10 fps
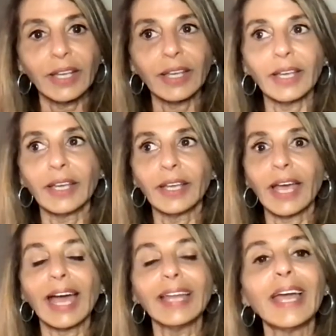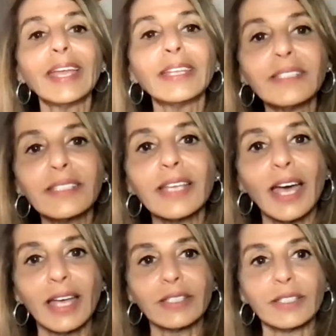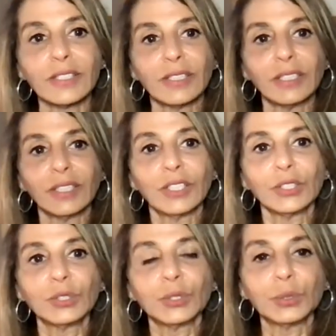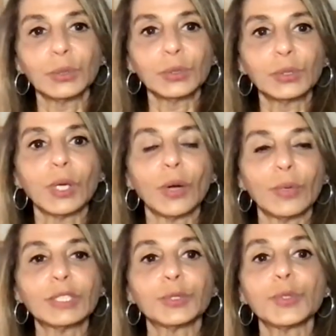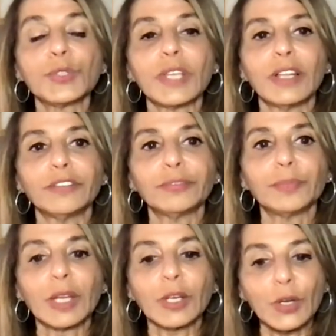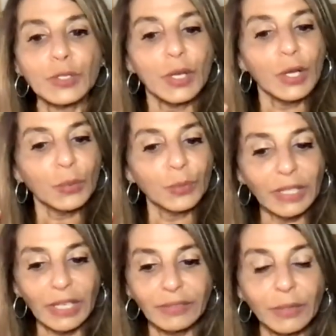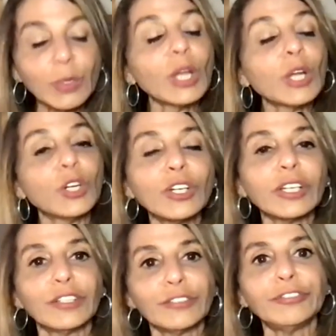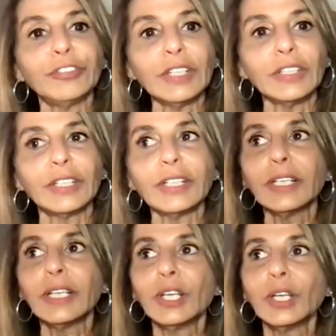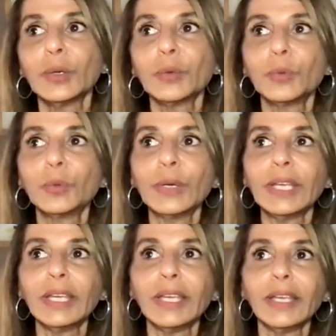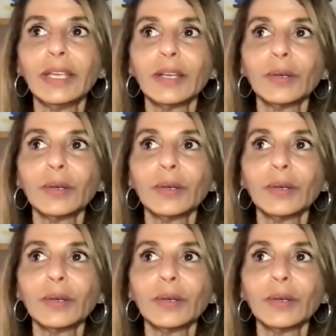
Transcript: aligns us to our true self. Because whenever we conquer fear, we